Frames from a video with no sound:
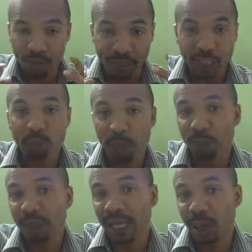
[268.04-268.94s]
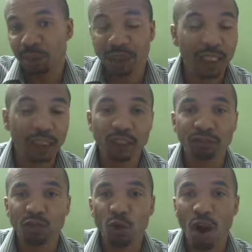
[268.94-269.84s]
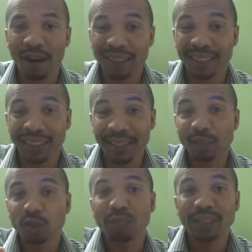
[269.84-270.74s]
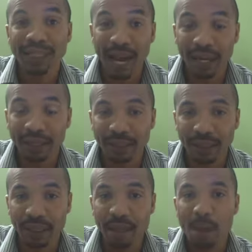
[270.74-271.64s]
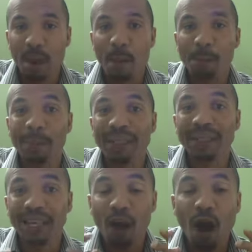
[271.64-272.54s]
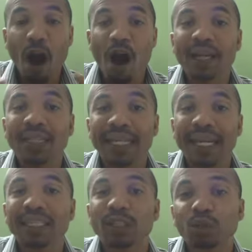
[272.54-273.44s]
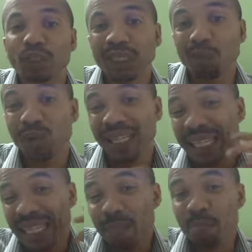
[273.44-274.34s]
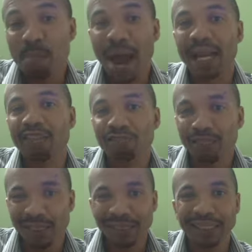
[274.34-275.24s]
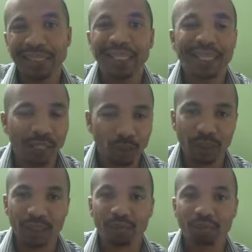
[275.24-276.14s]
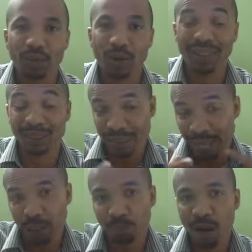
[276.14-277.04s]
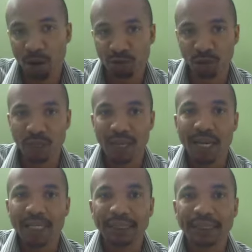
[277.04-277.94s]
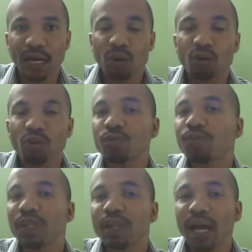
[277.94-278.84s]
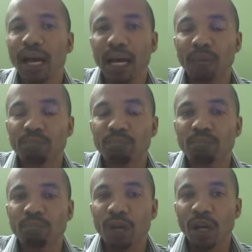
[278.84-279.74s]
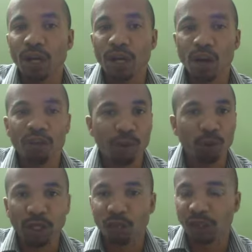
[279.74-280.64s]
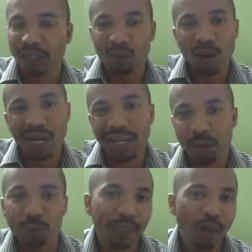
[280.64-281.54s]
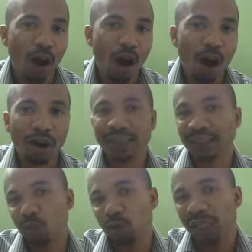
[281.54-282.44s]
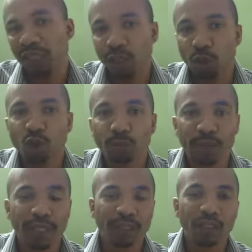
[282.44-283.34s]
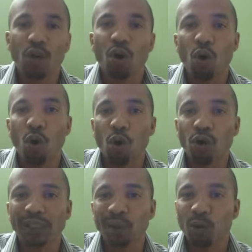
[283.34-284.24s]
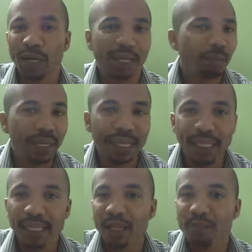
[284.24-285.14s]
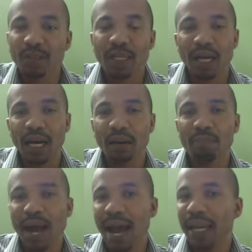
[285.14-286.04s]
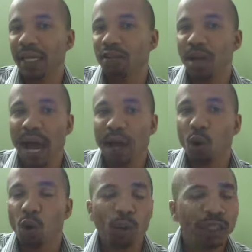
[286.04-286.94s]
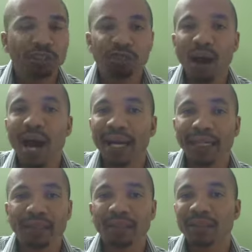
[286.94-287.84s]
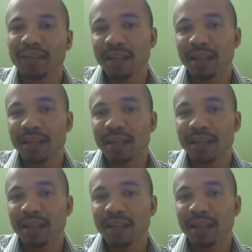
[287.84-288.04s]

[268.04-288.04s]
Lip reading: these people that I'm searching for are not connected to me directly, but they are connected to someone in my first degree network. Okay, so that's powerful. So if I'm looking for someone in PR, someone in recruitment, or someone in media, I always find